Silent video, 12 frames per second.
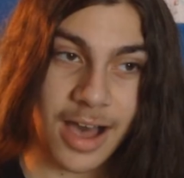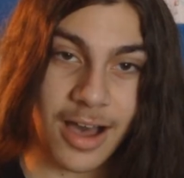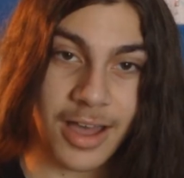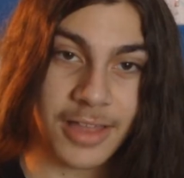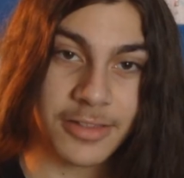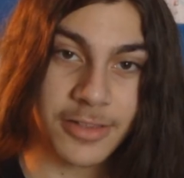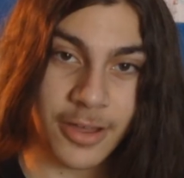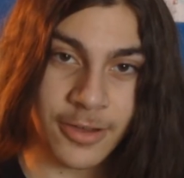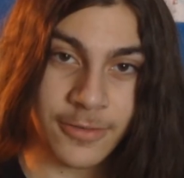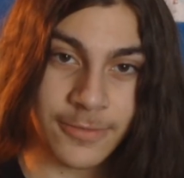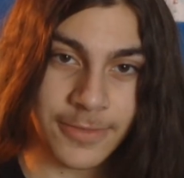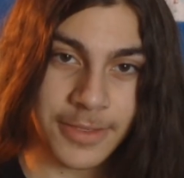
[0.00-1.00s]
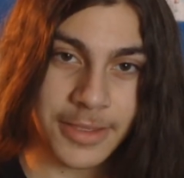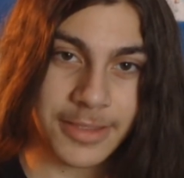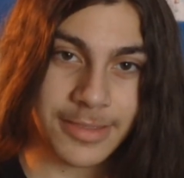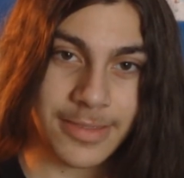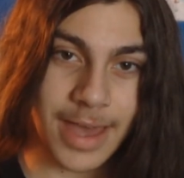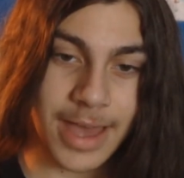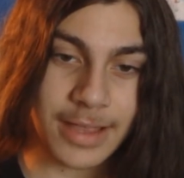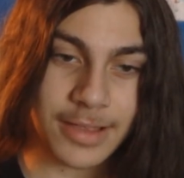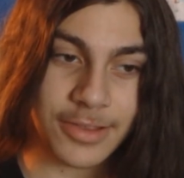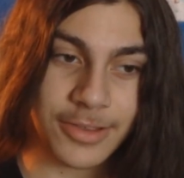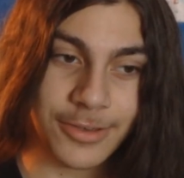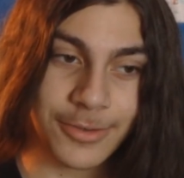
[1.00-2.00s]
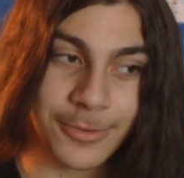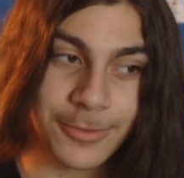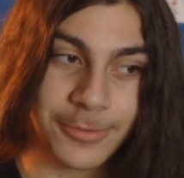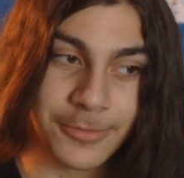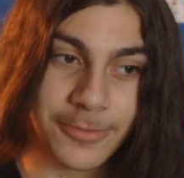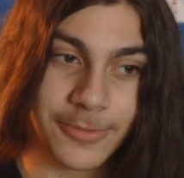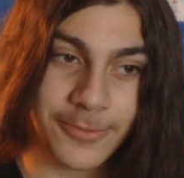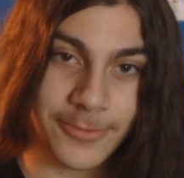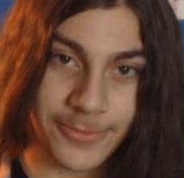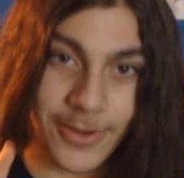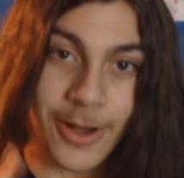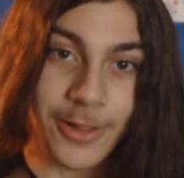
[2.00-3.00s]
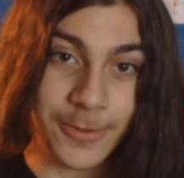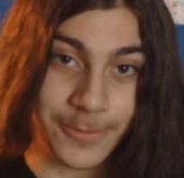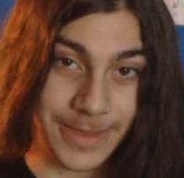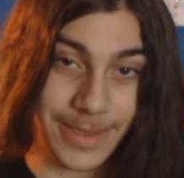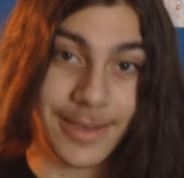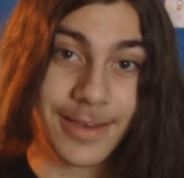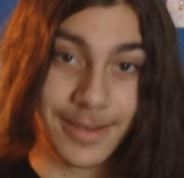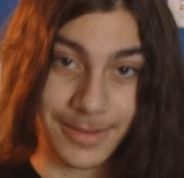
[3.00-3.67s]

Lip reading: I love that you follow me."